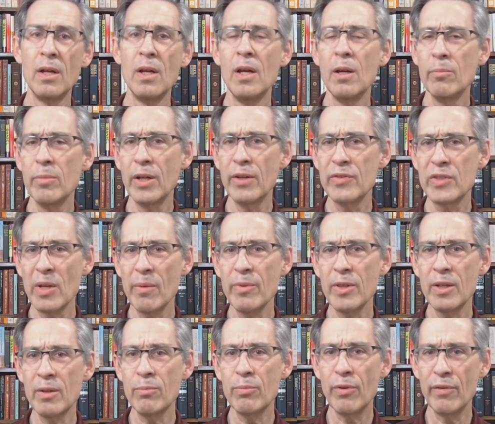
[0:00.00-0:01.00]
But if
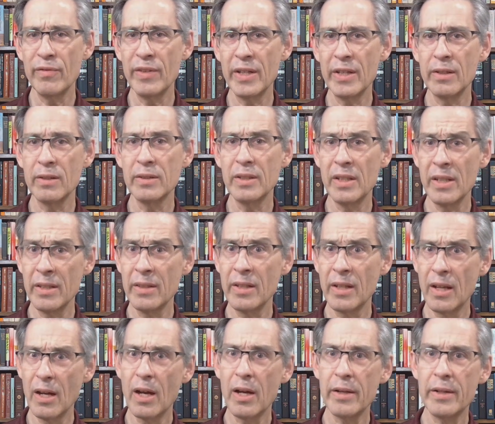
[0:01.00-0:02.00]
something prevailed in the
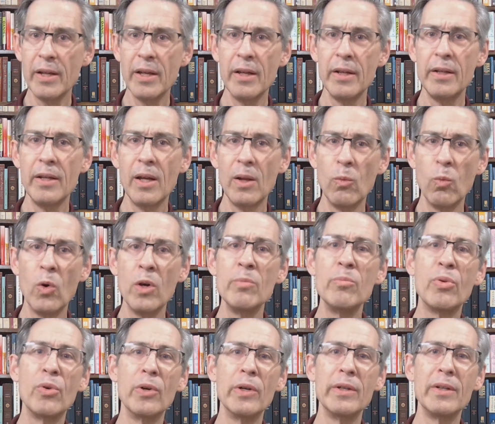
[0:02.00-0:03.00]
Godhead at one
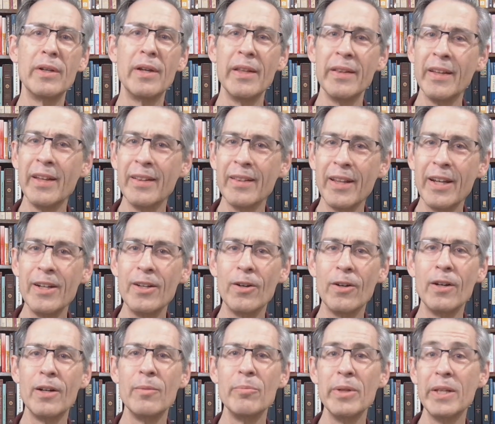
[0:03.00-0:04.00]
point and then
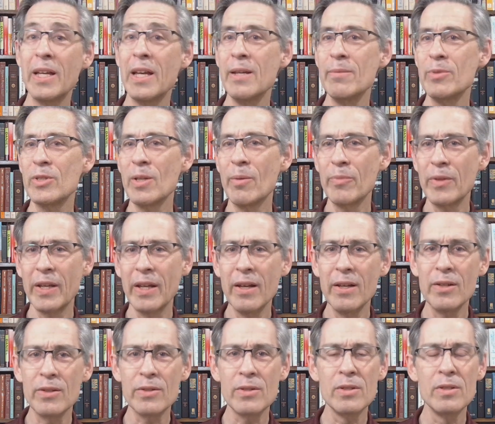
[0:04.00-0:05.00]
later became something
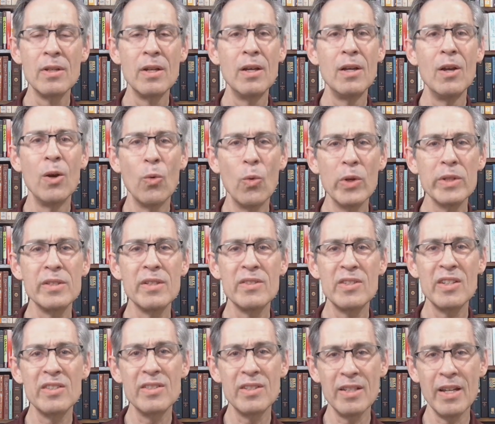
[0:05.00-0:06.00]
else, what does
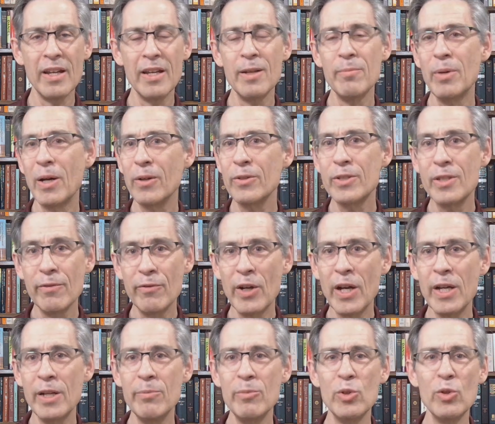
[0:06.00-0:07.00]
this say about
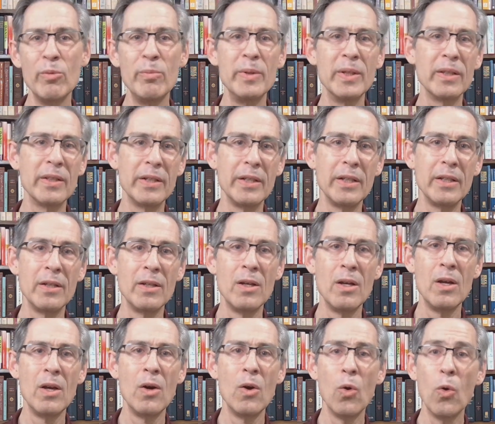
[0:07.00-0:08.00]
divine immutability?
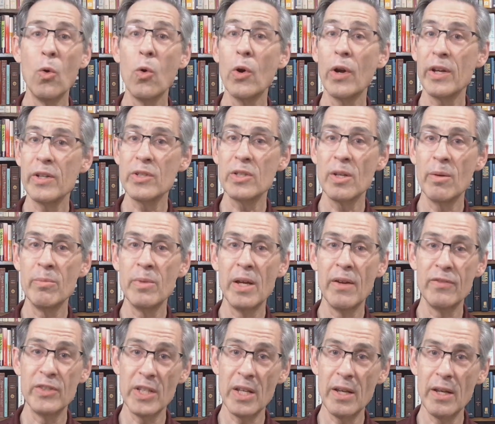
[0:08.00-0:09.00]
Or, as some have
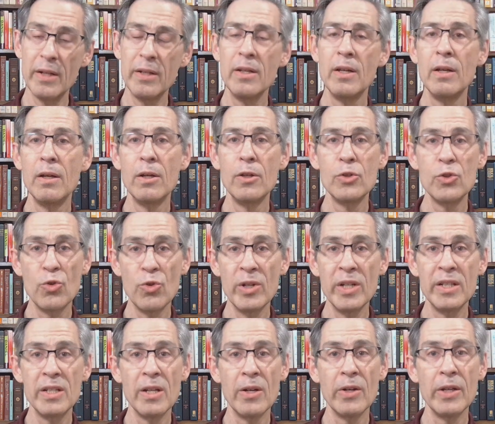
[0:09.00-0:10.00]
said,
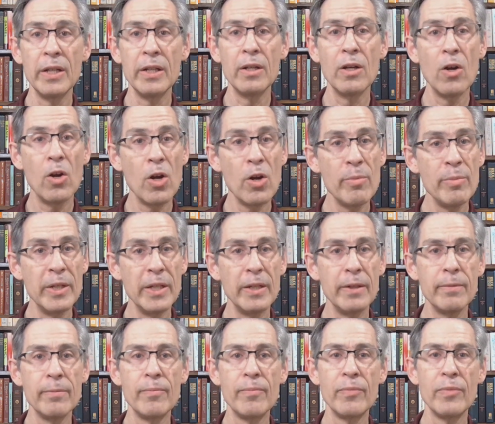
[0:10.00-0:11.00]
Trinitarian harmony?
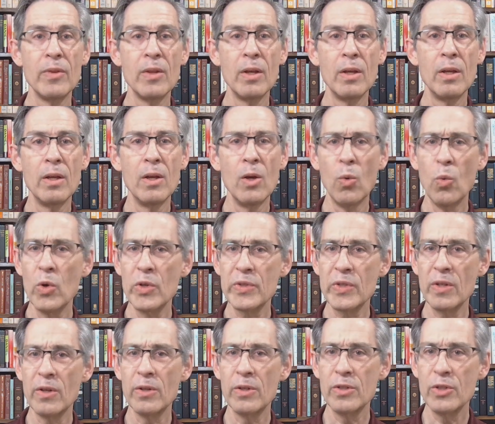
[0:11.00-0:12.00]
Was
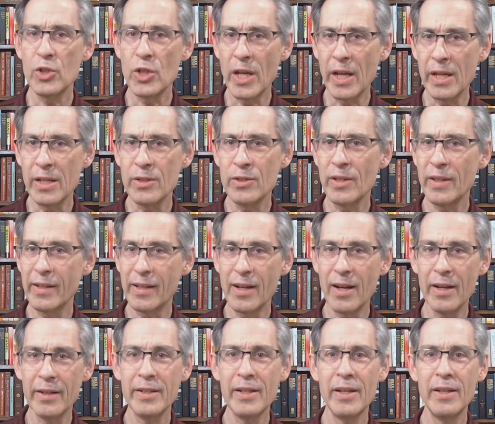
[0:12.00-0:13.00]
there change in the
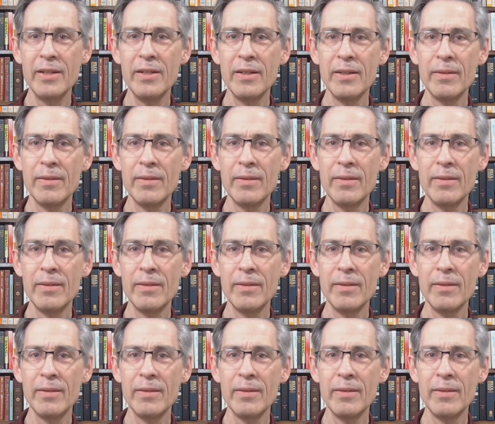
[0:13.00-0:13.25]
Godhead?